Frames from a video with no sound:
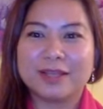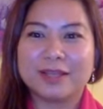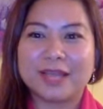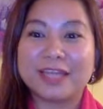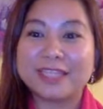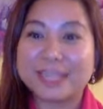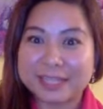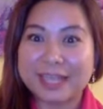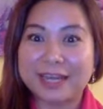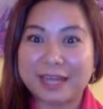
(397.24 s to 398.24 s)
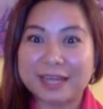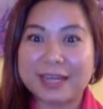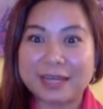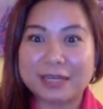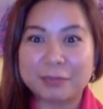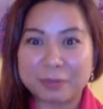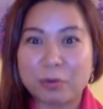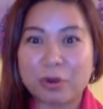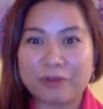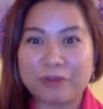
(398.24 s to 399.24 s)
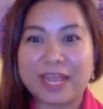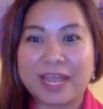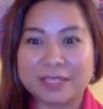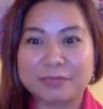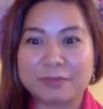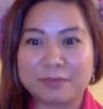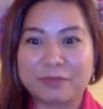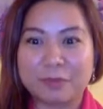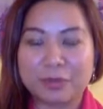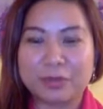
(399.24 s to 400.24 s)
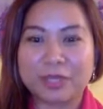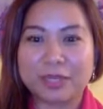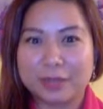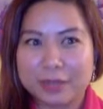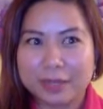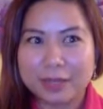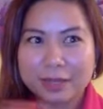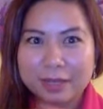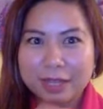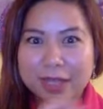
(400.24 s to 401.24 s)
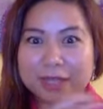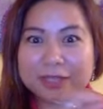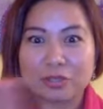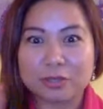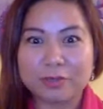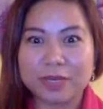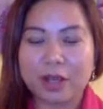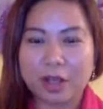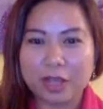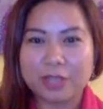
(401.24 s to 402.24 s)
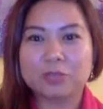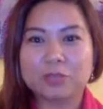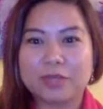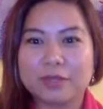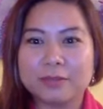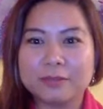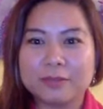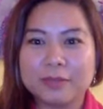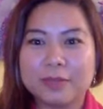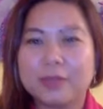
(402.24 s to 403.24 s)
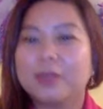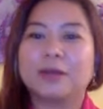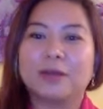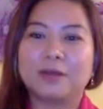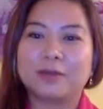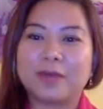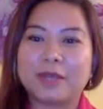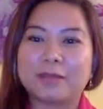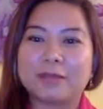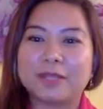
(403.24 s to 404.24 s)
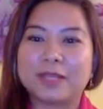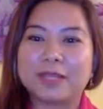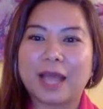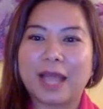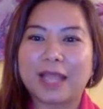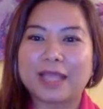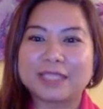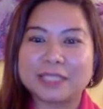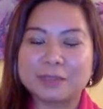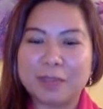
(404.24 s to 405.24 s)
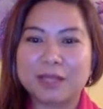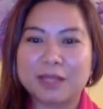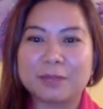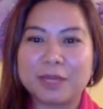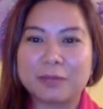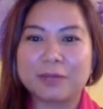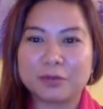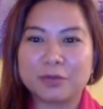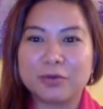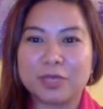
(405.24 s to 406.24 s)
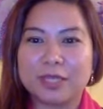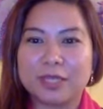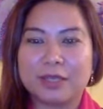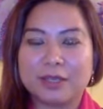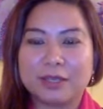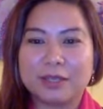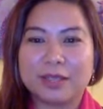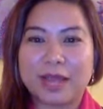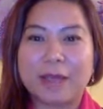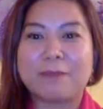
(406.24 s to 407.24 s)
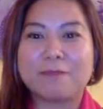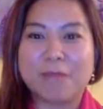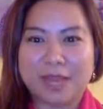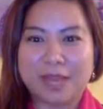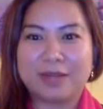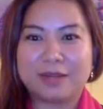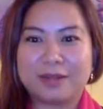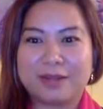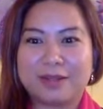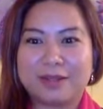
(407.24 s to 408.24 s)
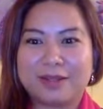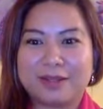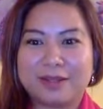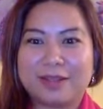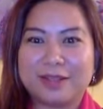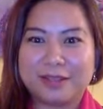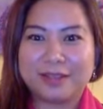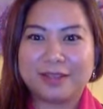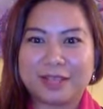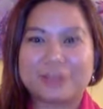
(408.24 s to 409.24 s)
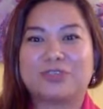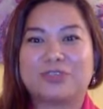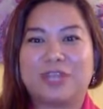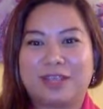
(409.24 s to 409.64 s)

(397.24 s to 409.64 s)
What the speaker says: And it takes, again, a little bit more of enhancement before you can kind of determine each one of them, right? But I can smell the peanut butter cookie that I've made yesterday.